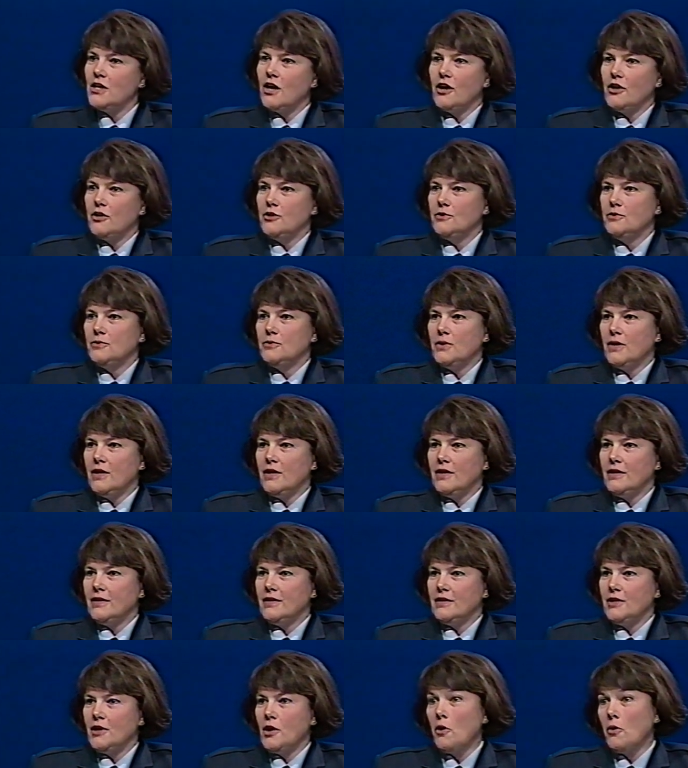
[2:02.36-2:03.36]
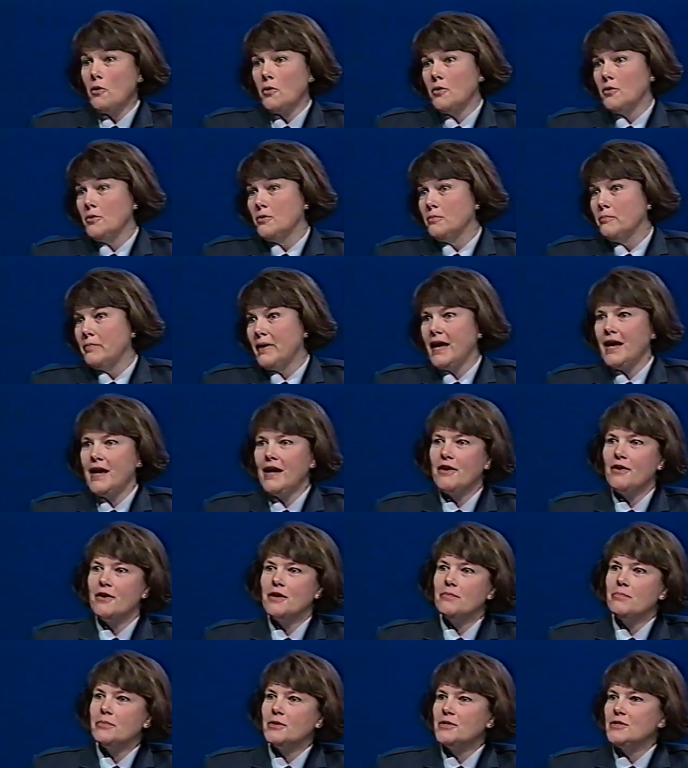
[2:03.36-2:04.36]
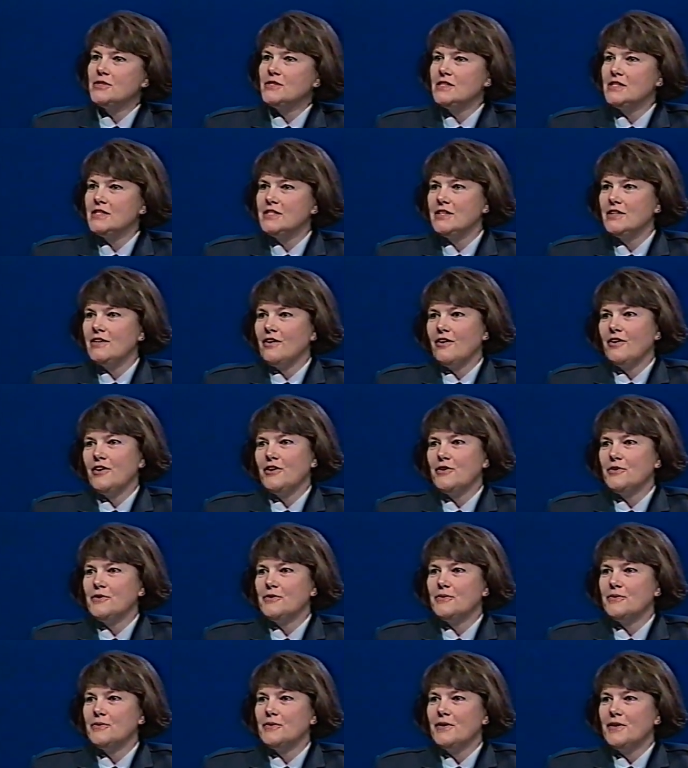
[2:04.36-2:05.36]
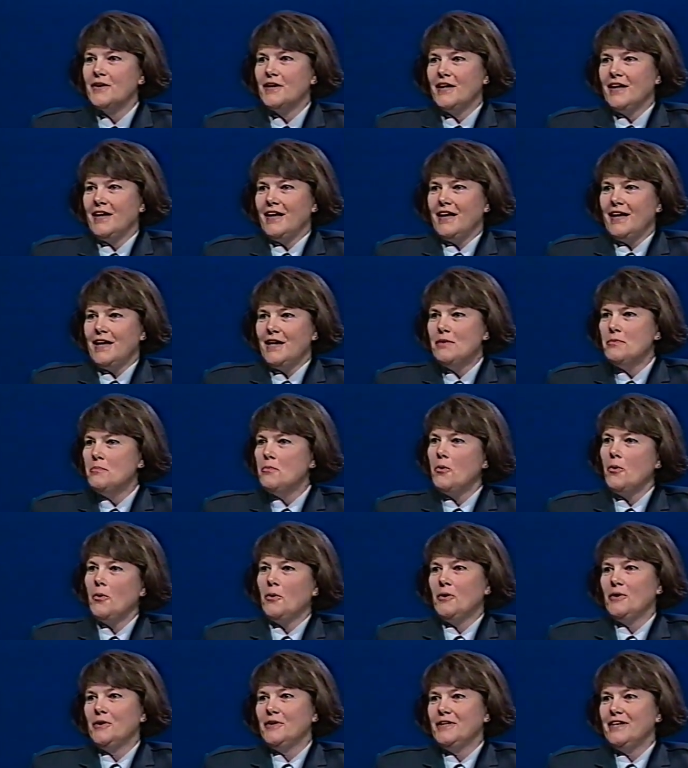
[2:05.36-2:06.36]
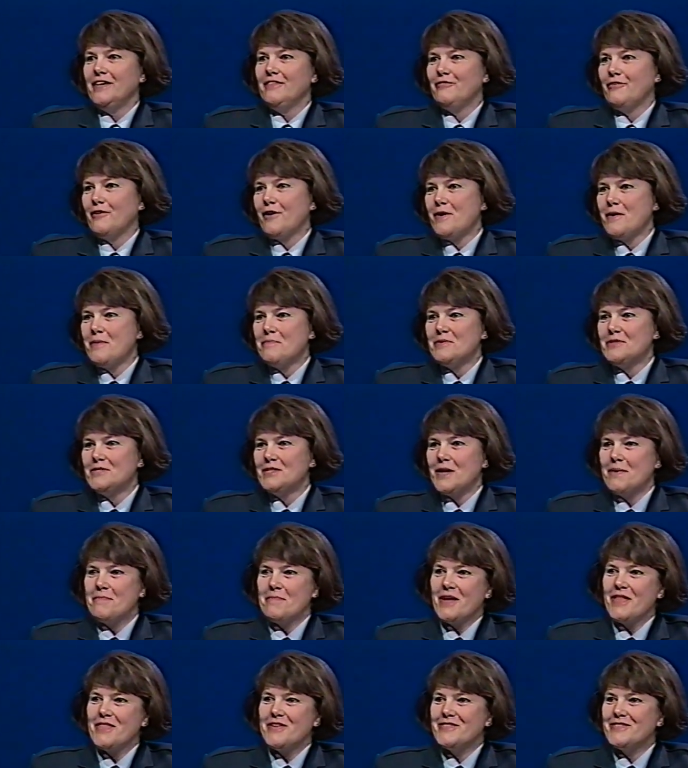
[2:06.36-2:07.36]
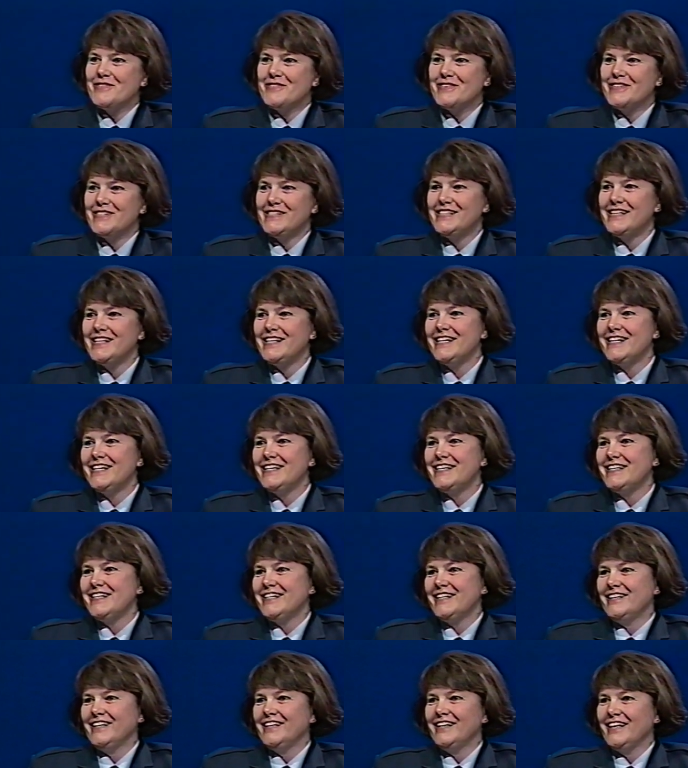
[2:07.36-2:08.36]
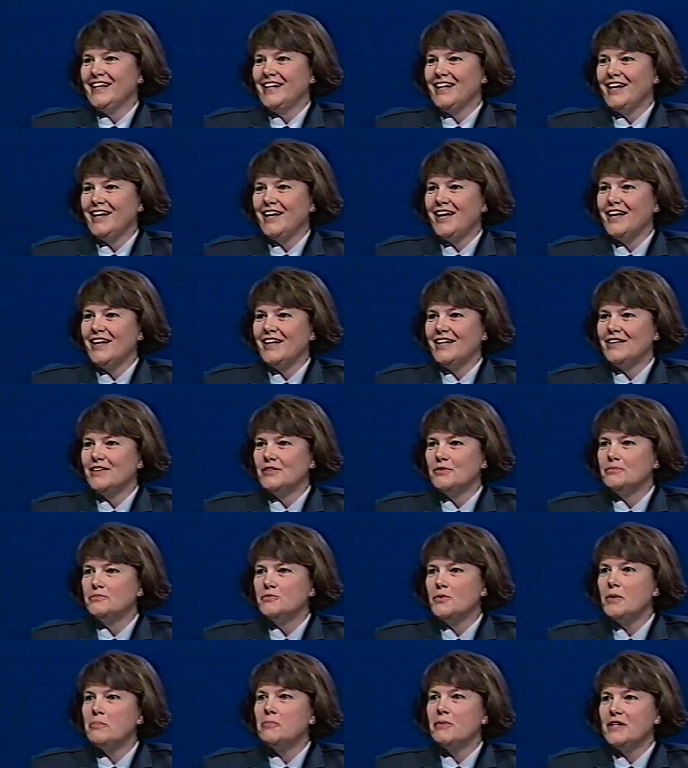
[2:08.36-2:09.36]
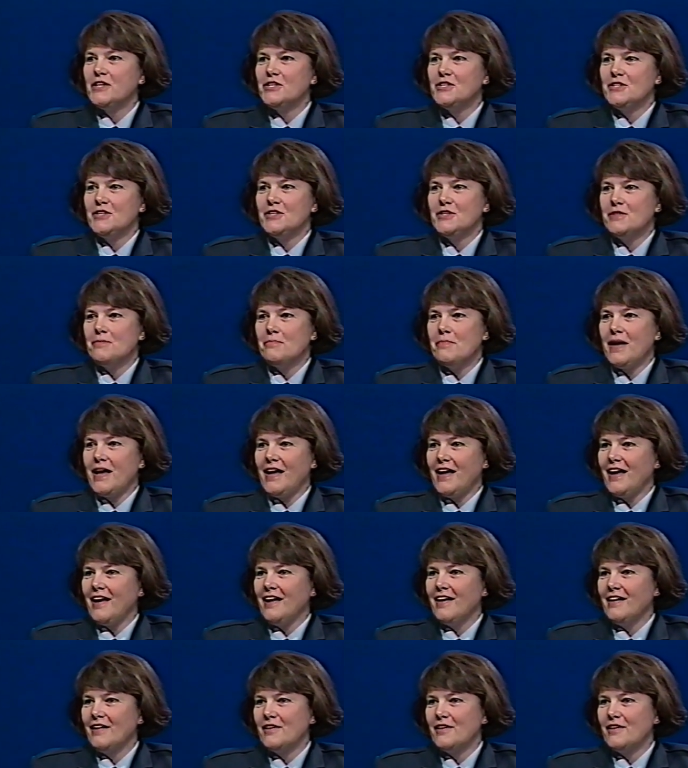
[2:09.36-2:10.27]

Are you a local Bay Area person? Are you imported from some other city? Uh, what brings you to the Bay?